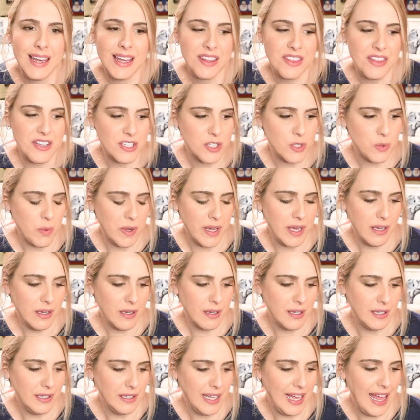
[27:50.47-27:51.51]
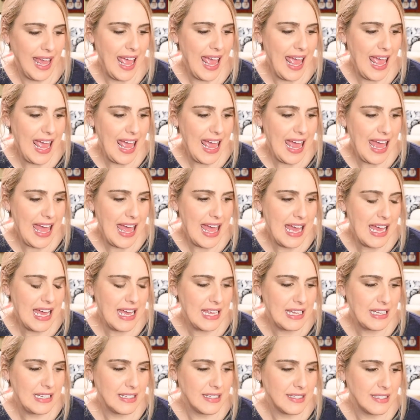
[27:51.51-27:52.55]
this week,
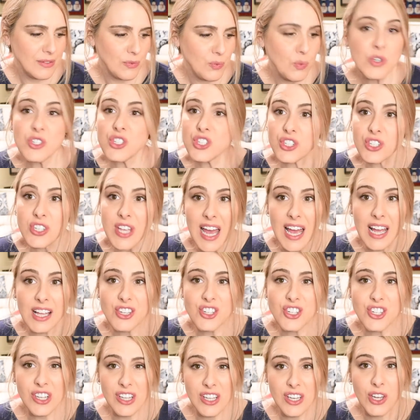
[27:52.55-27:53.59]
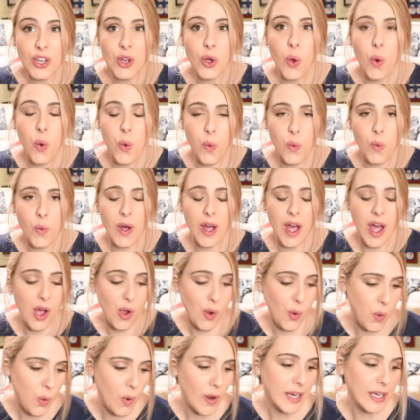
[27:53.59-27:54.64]
and which is actually
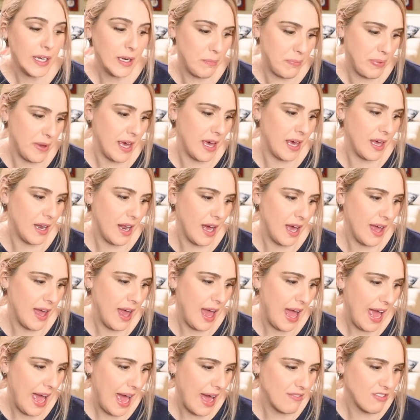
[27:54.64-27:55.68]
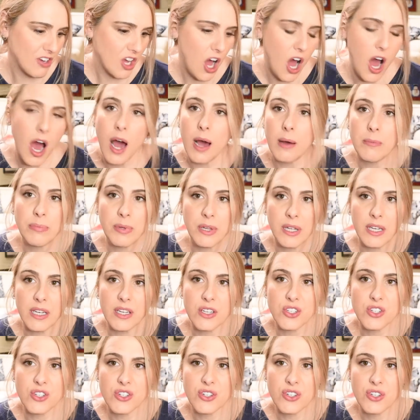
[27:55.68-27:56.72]
quite a bit. I have
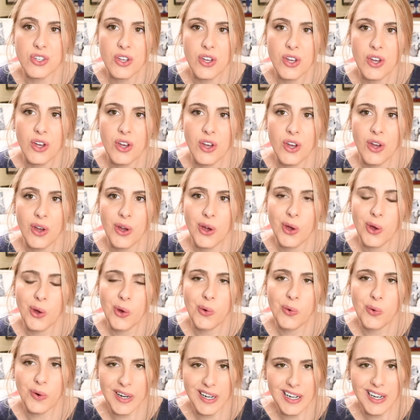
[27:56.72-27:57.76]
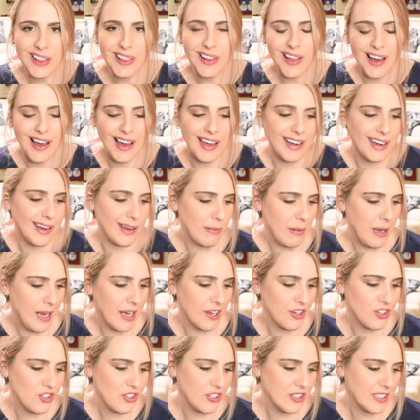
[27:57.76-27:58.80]
accomplished quite a lot, and I'm
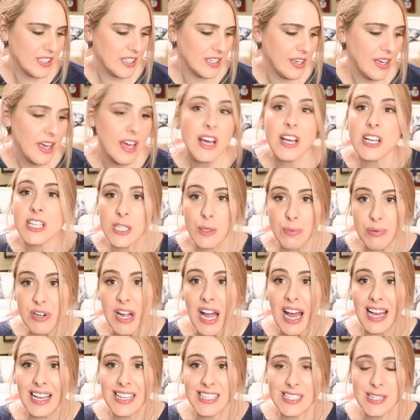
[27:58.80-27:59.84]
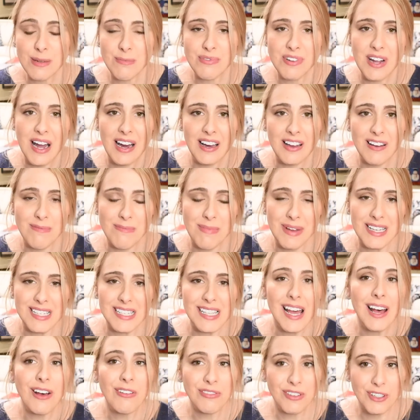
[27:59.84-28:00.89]
actually surprised and proud of
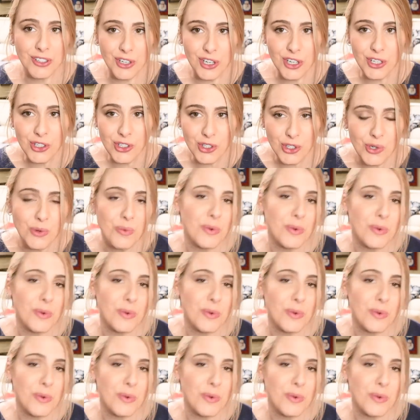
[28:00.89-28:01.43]
myself. And in 2